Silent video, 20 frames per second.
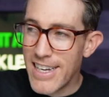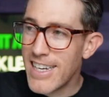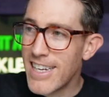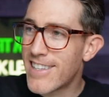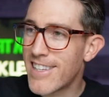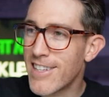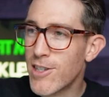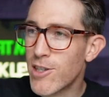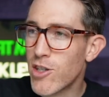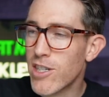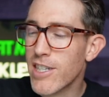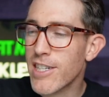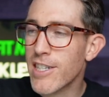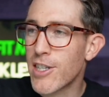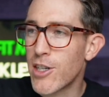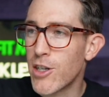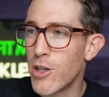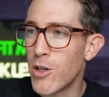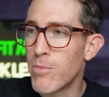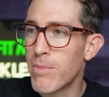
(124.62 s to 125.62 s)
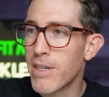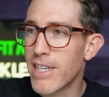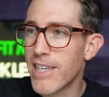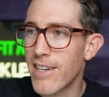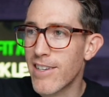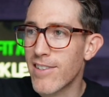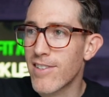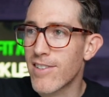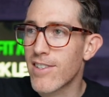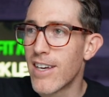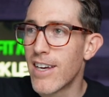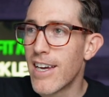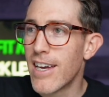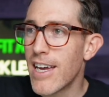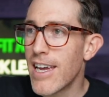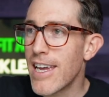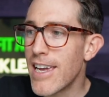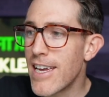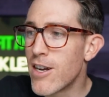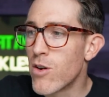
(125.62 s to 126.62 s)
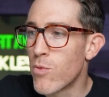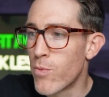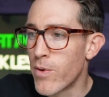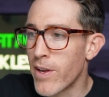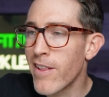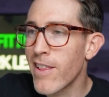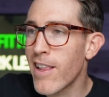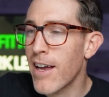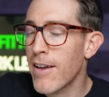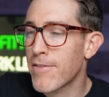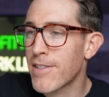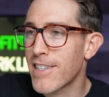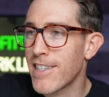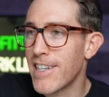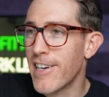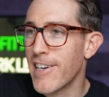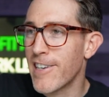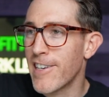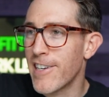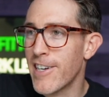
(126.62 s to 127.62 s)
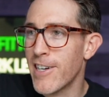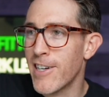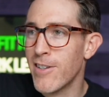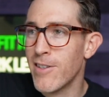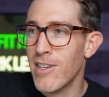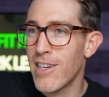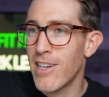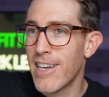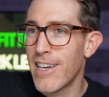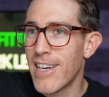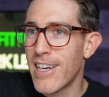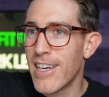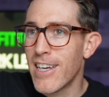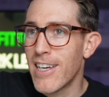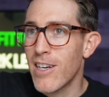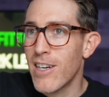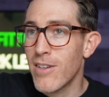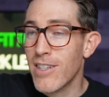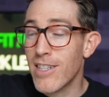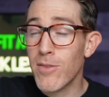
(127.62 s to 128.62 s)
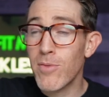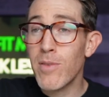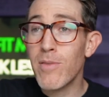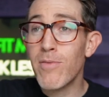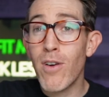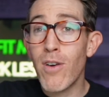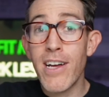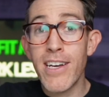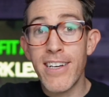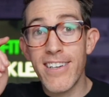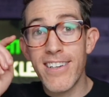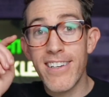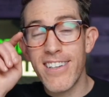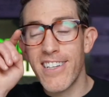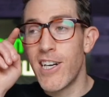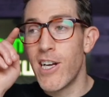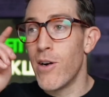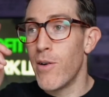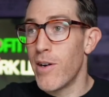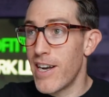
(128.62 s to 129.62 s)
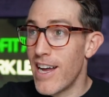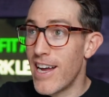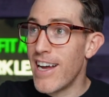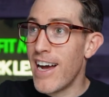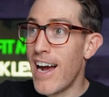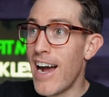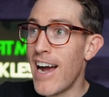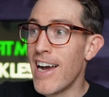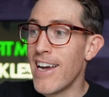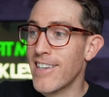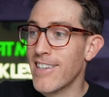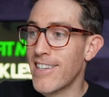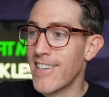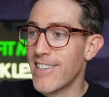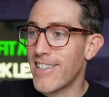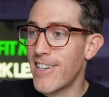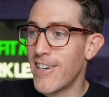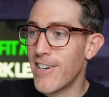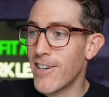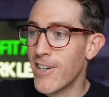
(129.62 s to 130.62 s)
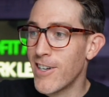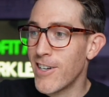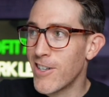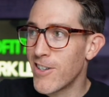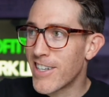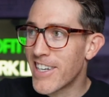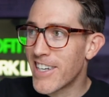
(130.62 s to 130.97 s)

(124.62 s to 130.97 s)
It's interesting too, because in a real life scenario, because we've run, you know, an ISA scenario, you